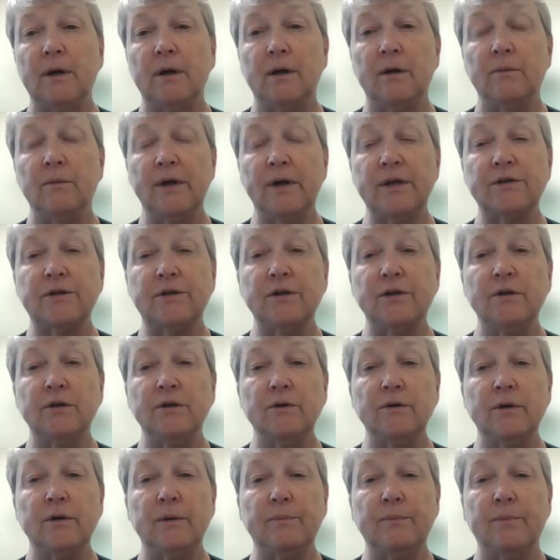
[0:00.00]
a
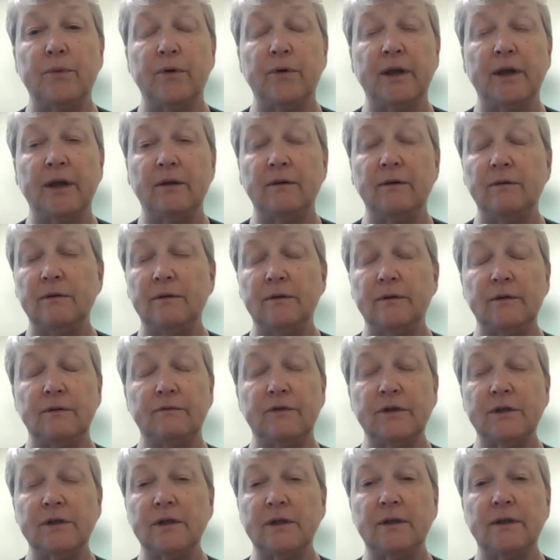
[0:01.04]
rescue, a boarding
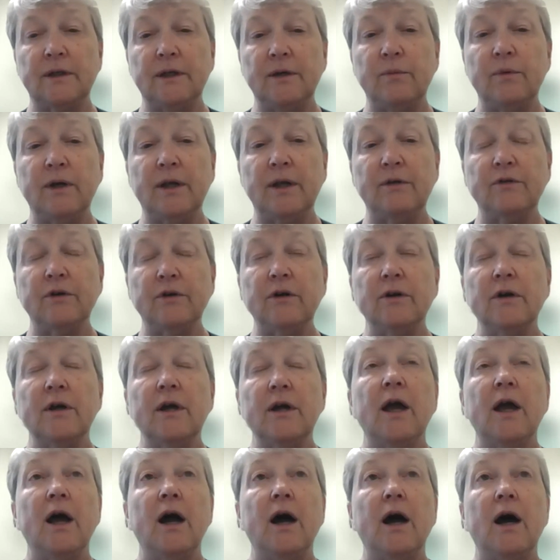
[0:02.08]
facility, whatever.
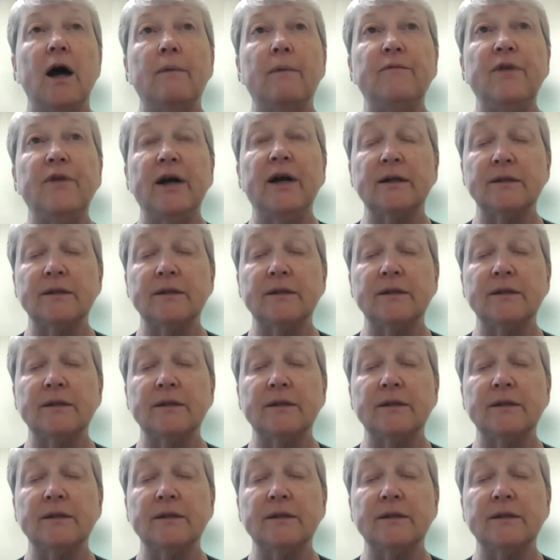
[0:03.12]
Um,